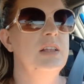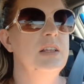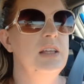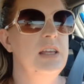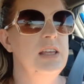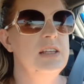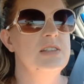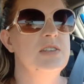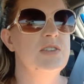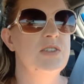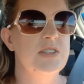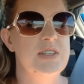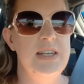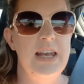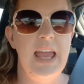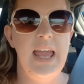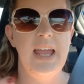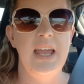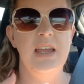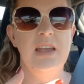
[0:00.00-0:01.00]
it's
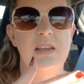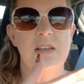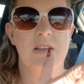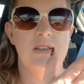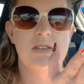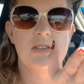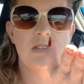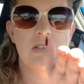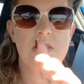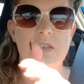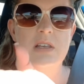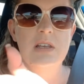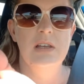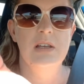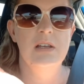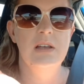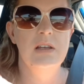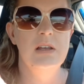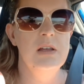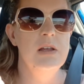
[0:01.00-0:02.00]
snakes,
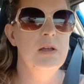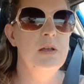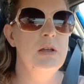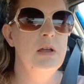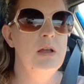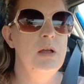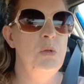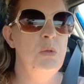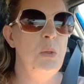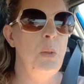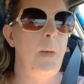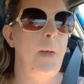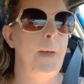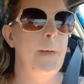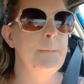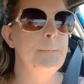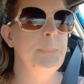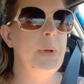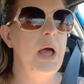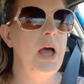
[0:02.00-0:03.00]

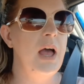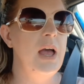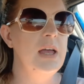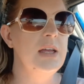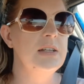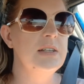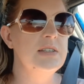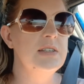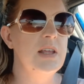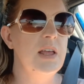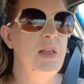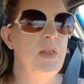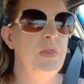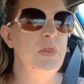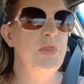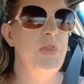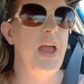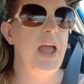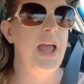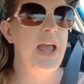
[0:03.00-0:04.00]
but
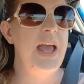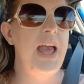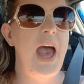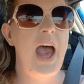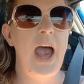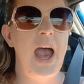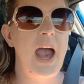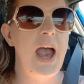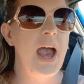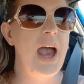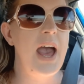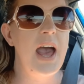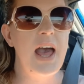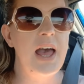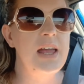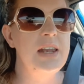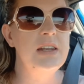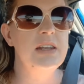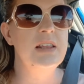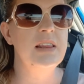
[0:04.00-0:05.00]
they
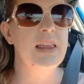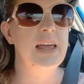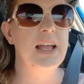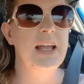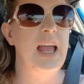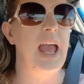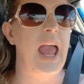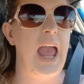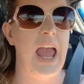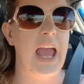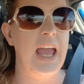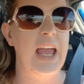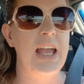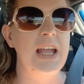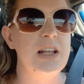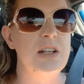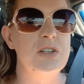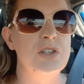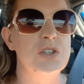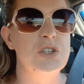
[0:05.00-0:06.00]
had like
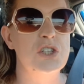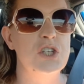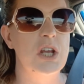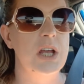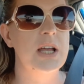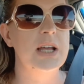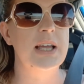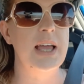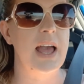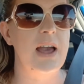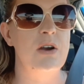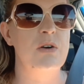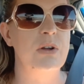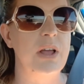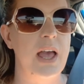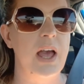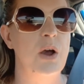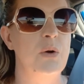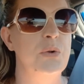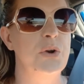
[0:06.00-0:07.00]
eight
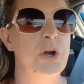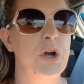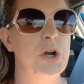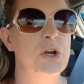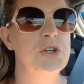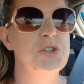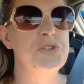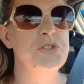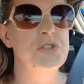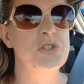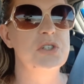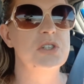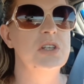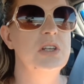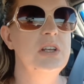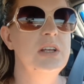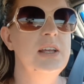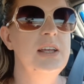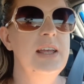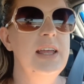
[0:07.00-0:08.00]
checkout counters
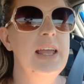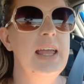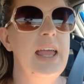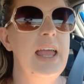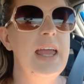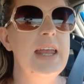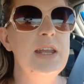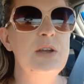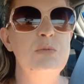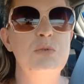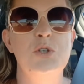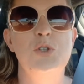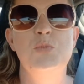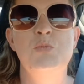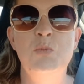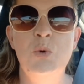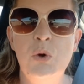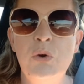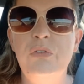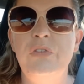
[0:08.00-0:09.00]
and it was
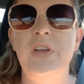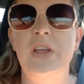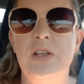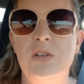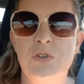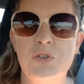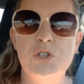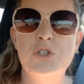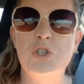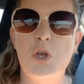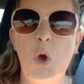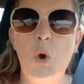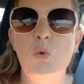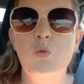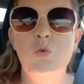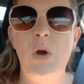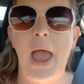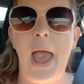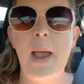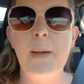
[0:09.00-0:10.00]
moving so
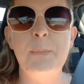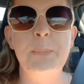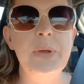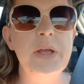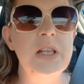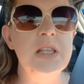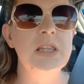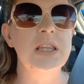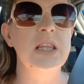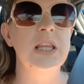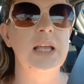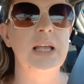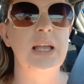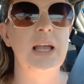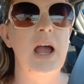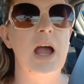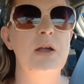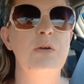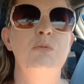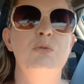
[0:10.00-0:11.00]

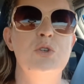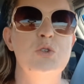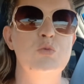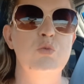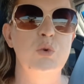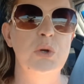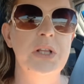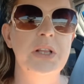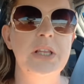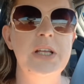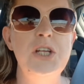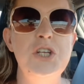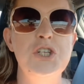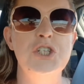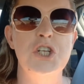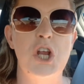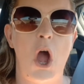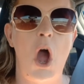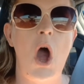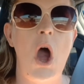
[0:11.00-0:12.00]
rapidly. I was really
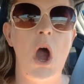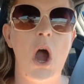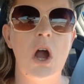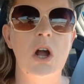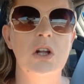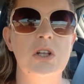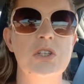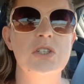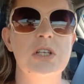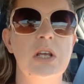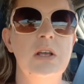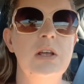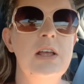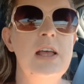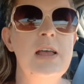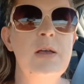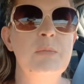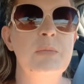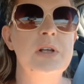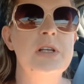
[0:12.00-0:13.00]
shocked
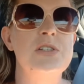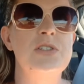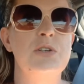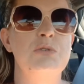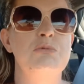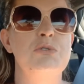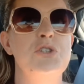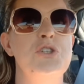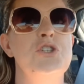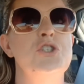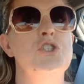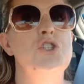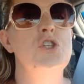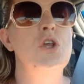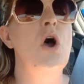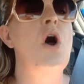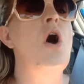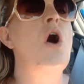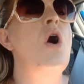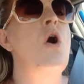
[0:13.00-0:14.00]
because there was
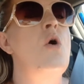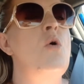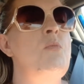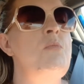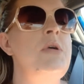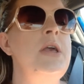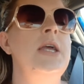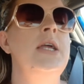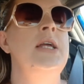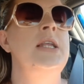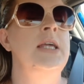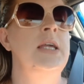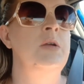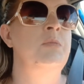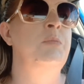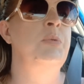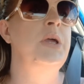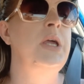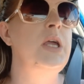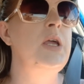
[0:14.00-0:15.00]
so many
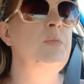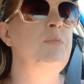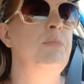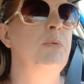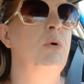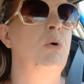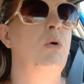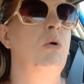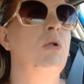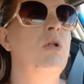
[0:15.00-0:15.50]
people.